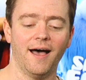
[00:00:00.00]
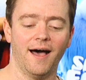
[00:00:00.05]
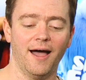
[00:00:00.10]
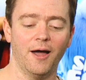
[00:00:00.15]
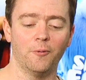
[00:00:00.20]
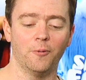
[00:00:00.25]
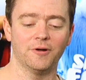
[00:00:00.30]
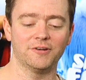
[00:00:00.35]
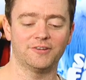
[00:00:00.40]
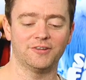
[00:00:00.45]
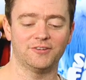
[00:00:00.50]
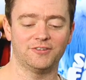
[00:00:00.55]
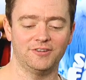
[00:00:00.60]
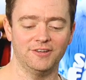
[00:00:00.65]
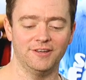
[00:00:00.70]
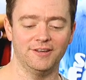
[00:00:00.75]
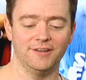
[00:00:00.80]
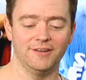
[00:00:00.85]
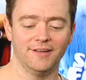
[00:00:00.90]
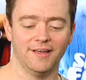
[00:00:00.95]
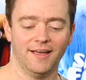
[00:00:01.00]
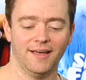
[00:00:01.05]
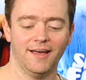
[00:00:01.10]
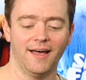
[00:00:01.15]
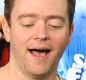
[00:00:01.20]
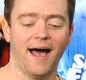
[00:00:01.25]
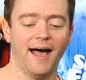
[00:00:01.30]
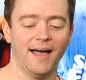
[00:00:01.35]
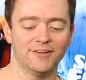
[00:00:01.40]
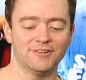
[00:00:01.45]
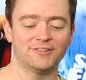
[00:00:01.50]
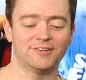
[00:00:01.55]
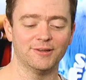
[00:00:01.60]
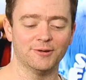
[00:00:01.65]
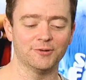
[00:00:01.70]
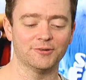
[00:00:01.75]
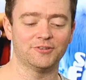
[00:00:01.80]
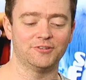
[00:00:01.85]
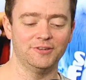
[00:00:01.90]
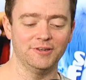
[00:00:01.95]
I want to see I
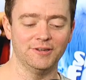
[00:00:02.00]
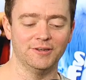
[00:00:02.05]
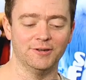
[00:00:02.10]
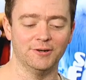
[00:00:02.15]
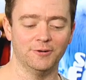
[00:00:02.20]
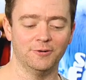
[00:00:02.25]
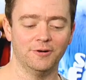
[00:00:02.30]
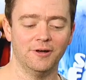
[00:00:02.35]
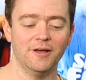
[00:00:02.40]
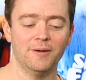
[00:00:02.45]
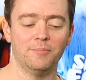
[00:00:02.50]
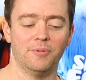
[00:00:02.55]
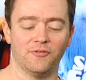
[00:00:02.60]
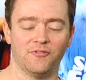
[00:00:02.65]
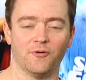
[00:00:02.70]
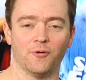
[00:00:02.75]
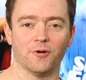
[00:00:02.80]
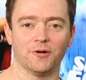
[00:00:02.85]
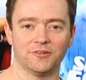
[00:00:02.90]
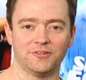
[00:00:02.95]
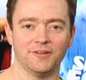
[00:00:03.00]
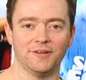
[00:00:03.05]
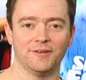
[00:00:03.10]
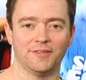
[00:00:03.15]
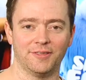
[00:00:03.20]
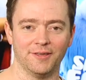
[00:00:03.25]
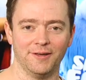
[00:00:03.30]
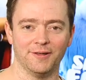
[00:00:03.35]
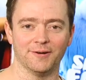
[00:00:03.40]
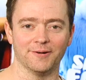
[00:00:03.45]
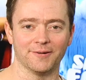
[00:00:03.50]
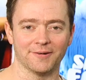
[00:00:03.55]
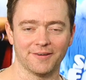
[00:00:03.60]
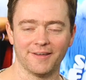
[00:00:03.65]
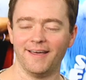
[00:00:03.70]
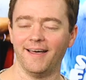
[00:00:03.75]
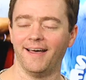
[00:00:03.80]
Still See You before it's in theaters.